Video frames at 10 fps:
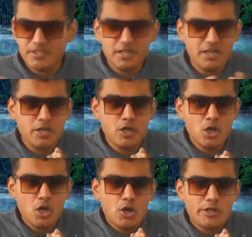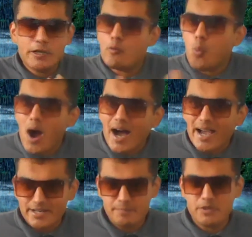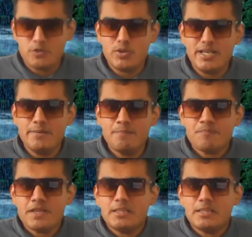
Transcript: the divide between